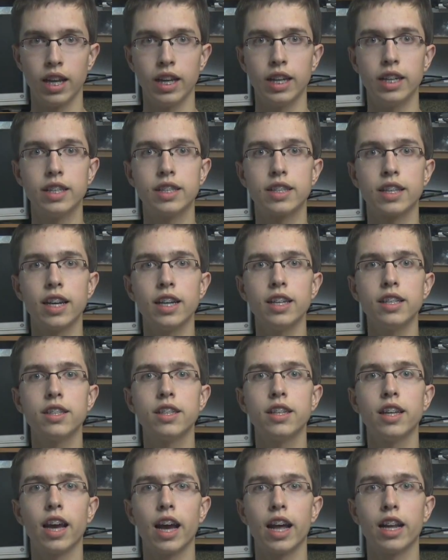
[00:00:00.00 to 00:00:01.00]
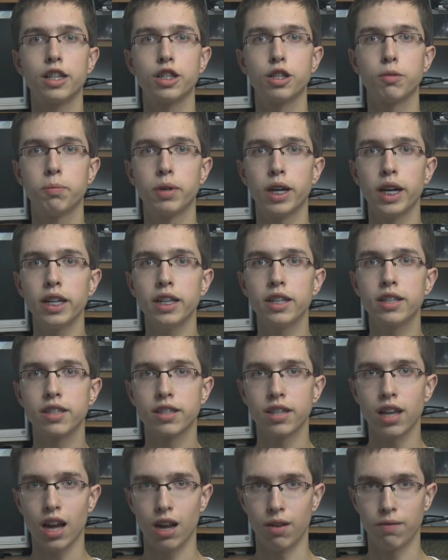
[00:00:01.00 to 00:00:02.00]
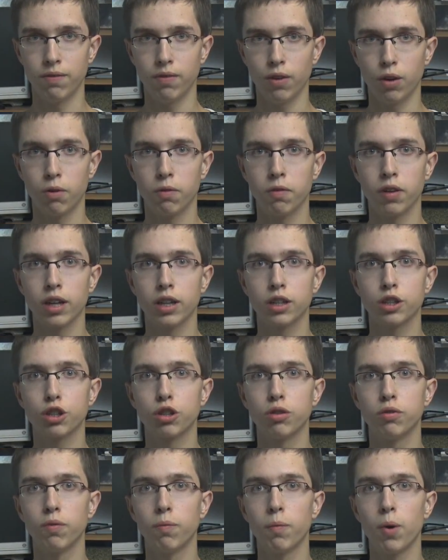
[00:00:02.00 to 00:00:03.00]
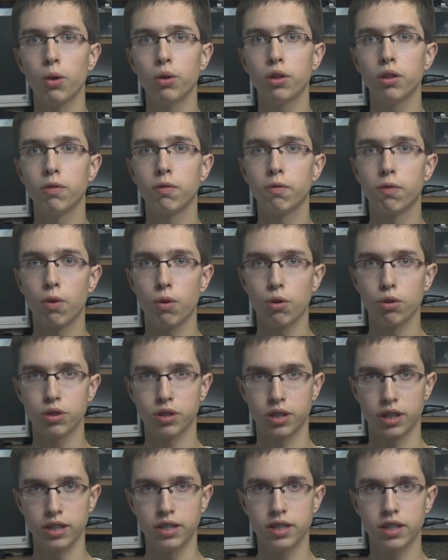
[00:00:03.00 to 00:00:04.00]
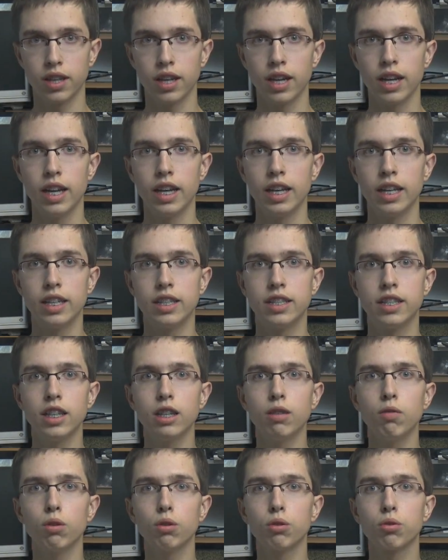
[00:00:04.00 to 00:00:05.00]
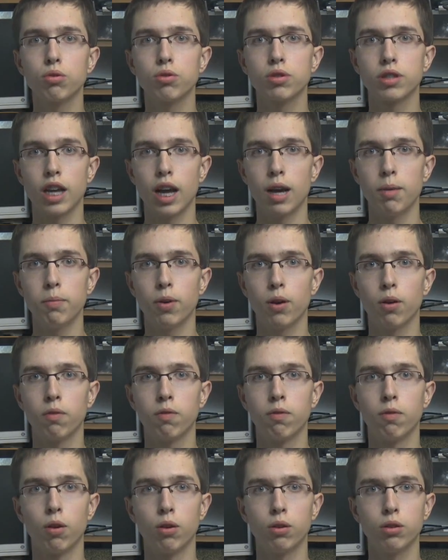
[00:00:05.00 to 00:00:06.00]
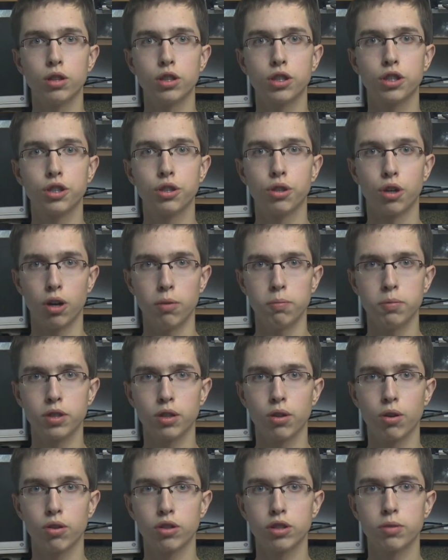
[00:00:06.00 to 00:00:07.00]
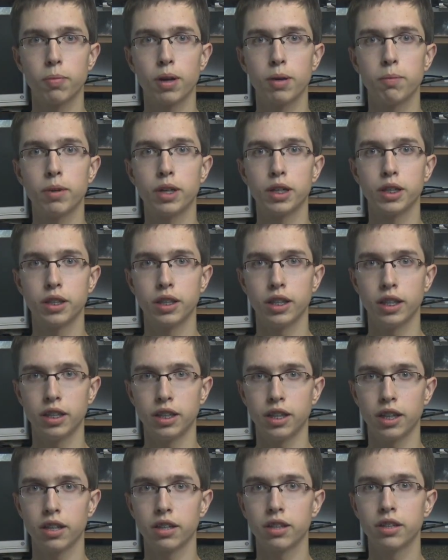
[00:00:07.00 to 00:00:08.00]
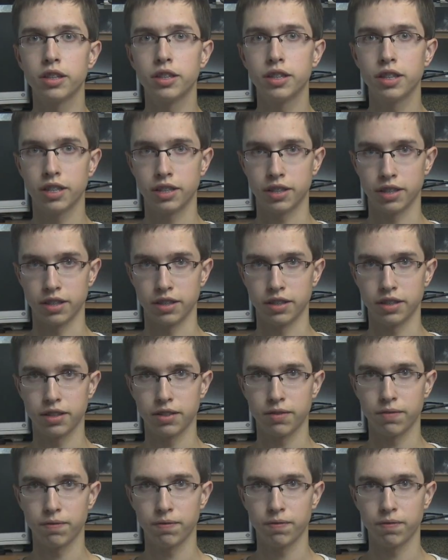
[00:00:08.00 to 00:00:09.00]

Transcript: It says the algebraic sum of electromotive forces is equal to sum of voltage drops caused by material resistance.